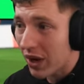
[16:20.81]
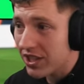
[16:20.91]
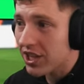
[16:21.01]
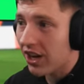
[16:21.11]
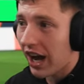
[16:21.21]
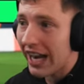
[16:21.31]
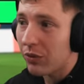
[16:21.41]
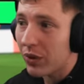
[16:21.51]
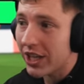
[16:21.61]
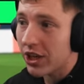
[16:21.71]
a win tonight
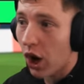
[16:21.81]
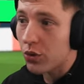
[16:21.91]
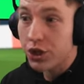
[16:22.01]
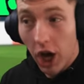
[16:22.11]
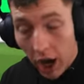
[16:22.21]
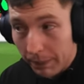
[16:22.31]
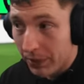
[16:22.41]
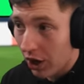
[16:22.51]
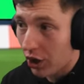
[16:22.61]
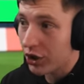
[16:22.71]
and we go
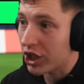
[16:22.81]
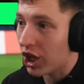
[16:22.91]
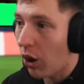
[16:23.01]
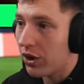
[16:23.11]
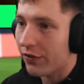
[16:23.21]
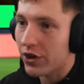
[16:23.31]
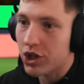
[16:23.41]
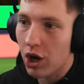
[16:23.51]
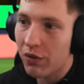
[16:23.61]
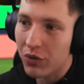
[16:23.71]
top on goal
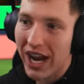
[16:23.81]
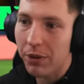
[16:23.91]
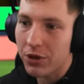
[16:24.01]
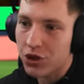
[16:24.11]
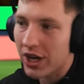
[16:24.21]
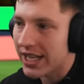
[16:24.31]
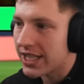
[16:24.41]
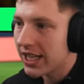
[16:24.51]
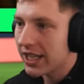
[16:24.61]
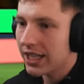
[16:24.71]
difference over Real
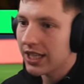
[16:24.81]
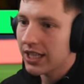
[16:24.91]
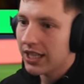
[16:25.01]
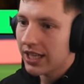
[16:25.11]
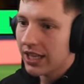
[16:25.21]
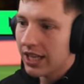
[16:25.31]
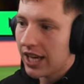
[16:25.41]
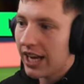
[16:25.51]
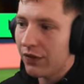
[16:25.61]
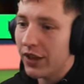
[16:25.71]
Madrid.
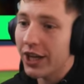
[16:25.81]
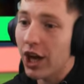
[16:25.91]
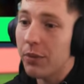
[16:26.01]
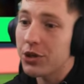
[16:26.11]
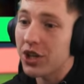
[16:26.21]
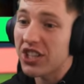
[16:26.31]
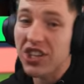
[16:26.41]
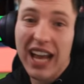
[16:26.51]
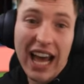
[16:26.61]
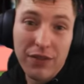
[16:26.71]
And Atletico Madrid
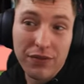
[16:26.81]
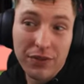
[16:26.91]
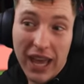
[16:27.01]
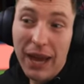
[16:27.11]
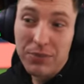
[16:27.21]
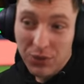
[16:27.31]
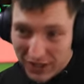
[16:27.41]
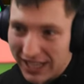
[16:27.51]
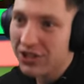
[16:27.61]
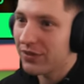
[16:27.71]
sit 8th.
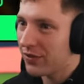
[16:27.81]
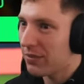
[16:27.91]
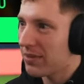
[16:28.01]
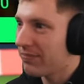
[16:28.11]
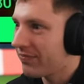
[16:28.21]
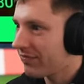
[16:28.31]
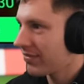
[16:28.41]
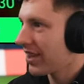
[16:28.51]
Absolutely excellent from them.